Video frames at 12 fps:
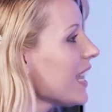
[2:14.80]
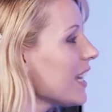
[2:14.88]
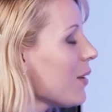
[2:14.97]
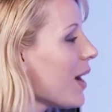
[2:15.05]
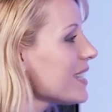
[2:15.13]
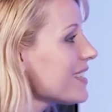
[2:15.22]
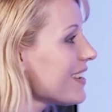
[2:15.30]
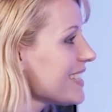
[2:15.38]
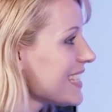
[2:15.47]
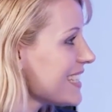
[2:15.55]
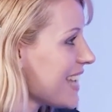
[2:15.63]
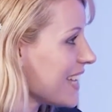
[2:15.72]
Now, as I
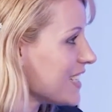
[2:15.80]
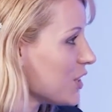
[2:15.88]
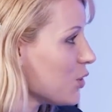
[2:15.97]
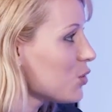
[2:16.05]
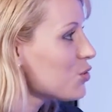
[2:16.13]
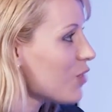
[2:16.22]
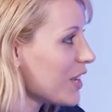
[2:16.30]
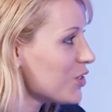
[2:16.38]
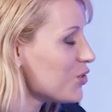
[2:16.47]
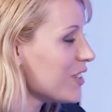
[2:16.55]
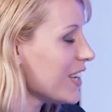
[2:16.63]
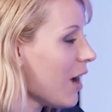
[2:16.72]
understand it, your
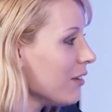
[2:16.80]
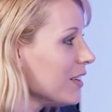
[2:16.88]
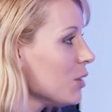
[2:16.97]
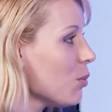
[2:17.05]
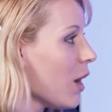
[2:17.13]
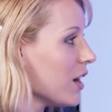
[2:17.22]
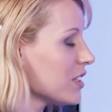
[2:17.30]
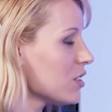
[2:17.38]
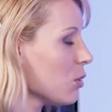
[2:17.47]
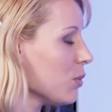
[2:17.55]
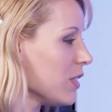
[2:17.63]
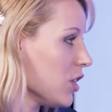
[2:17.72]
strategy only works
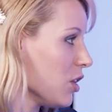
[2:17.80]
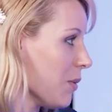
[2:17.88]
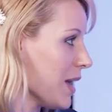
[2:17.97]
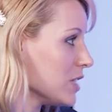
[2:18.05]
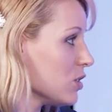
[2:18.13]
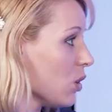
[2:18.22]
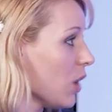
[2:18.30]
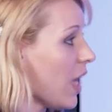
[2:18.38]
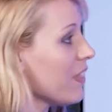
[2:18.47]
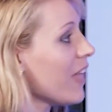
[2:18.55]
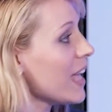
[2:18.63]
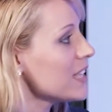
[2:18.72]
with the US dollar,
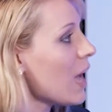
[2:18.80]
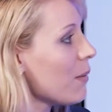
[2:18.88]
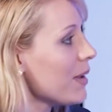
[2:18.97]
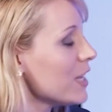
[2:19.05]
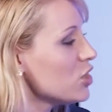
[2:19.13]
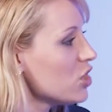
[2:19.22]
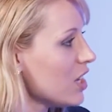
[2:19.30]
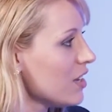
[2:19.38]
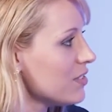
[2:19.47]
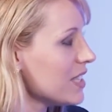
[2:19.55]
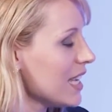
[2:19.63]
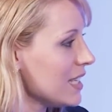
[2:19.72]
and that's how it
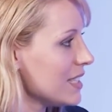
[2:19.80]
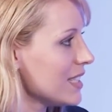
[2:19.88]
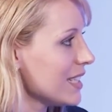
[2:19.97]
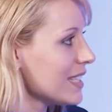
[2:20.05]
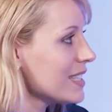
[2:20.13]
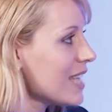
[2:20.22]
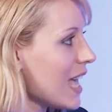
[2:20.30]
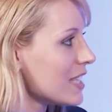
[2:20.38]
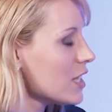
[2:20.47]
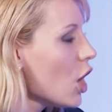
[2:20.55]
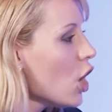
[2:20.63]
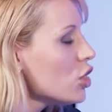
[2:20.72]
achieves its
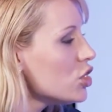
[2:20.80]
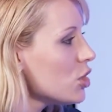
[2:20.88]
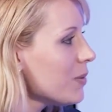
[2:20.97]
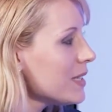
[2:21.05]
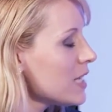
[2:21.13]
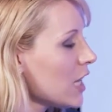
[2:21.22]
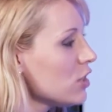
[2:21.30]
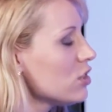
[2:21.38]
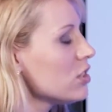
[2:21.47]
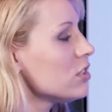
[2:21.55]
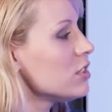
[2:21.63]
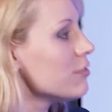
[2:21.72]
success. Do you intend
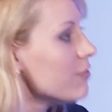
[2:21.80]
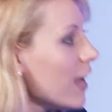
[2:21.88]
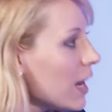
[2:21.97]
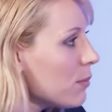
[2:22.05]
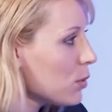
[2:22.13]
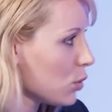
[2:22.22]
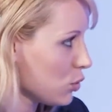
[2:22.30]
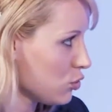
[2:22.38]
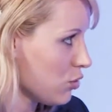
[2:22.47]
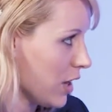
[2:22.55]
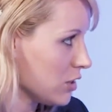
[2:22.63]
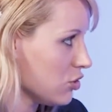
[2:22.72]
to develop your
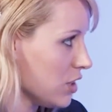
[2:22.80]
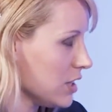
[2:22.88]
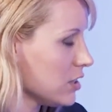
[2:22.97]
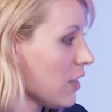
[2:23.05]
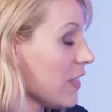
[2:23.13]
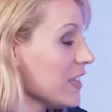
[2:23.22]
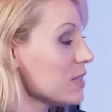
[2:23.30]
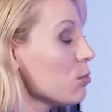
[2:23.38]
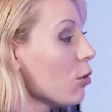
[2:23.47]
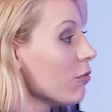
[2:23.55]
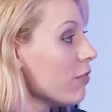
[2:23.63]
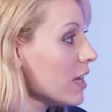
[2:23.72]
strategy so that it's
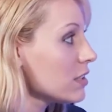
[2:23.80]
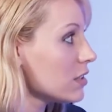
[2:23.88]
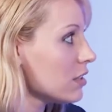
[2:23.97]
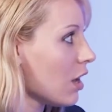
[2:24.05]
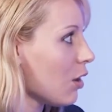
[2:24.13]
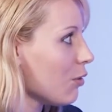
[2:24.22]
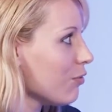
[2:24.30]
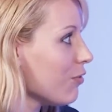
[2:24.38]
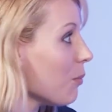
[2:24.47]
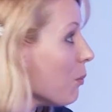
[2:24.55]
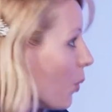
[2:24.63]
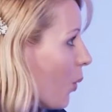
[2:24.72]
more versatile
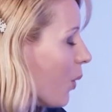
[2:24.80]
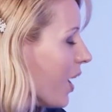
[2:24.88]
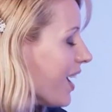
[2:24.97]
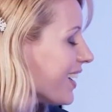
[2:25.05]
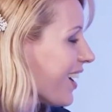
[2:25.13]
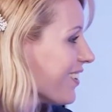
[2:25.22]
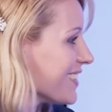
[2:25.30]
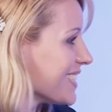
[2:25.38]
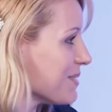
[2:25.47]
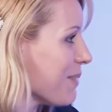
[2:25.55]
for more currency